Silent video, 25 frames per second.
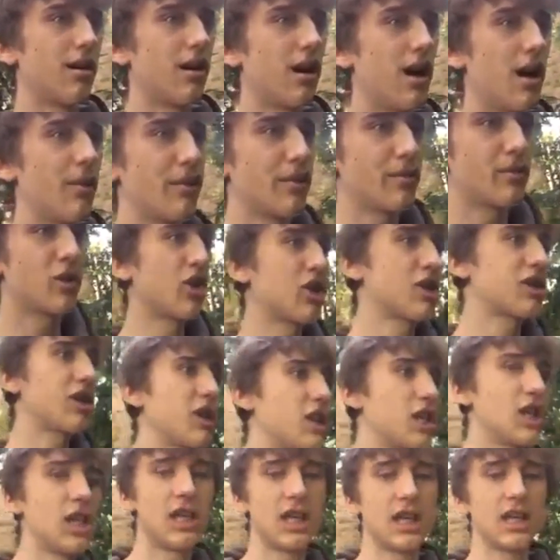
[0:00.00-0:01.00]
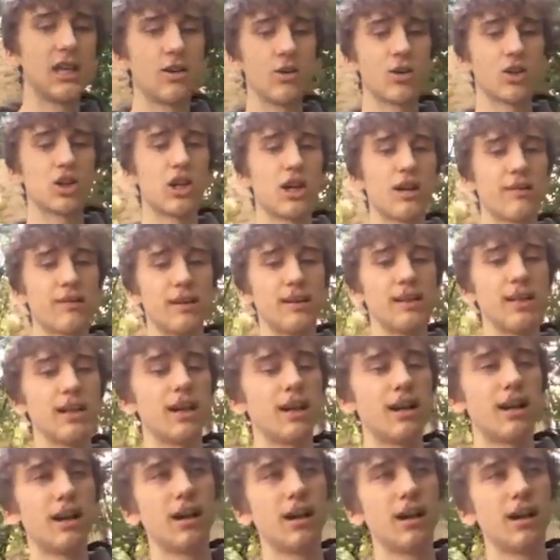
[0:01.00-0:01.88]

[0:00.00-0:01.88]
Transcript: I'm just a cheeky little chappy.